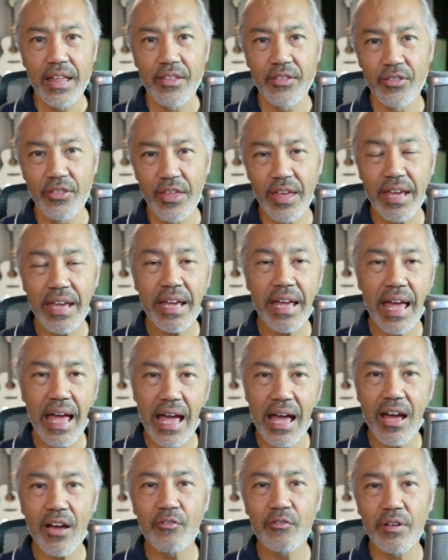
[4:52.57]
they
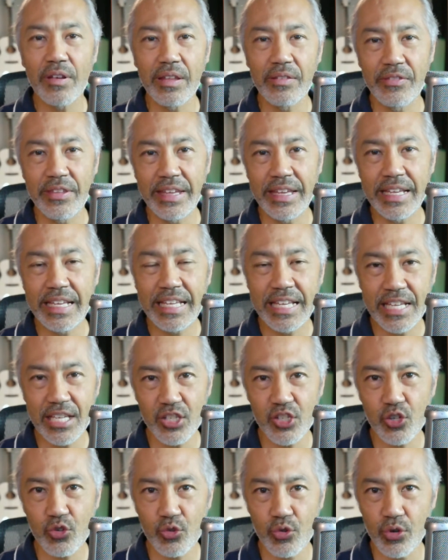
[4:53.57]
have the
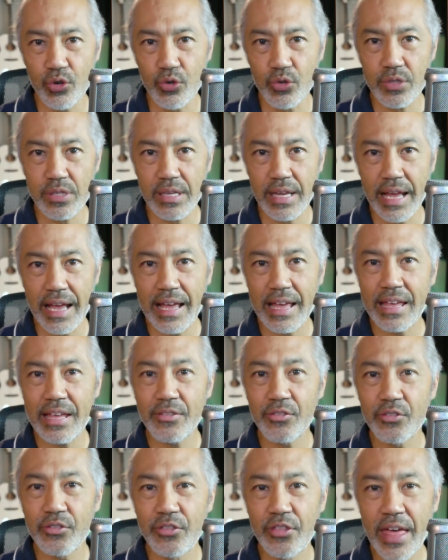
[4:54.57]
Kiss Cruise,
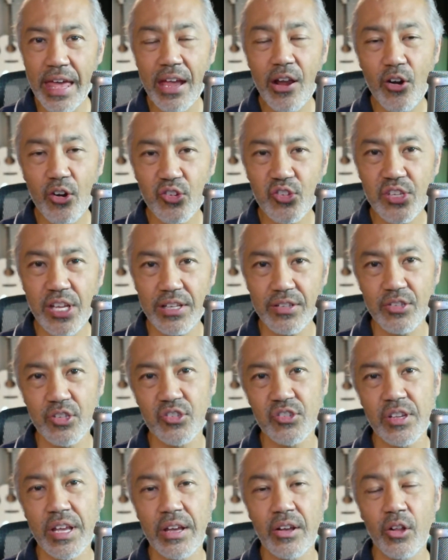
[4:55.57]
and they are set to
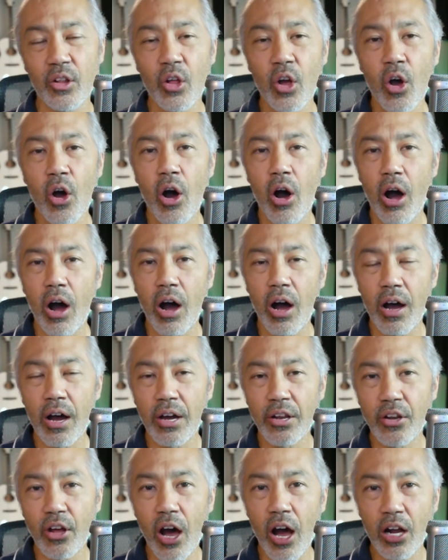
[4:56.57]
sail
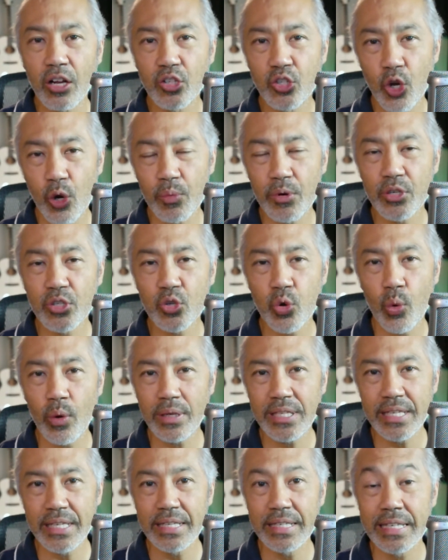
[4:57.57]
on October
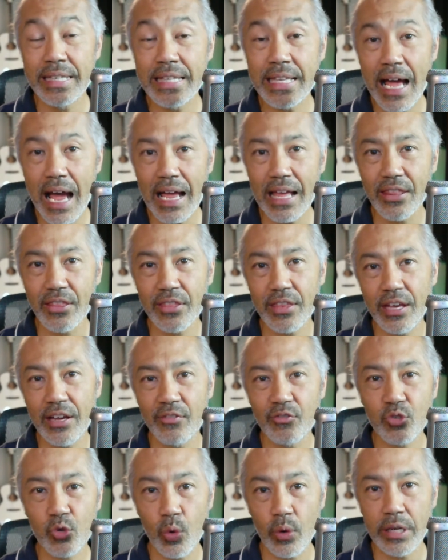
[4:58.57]
29th
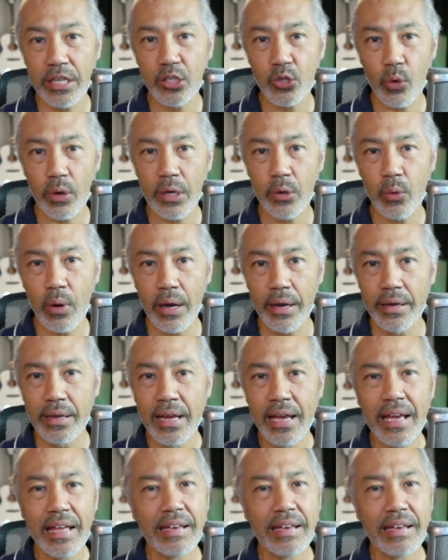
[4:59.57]
of 2021.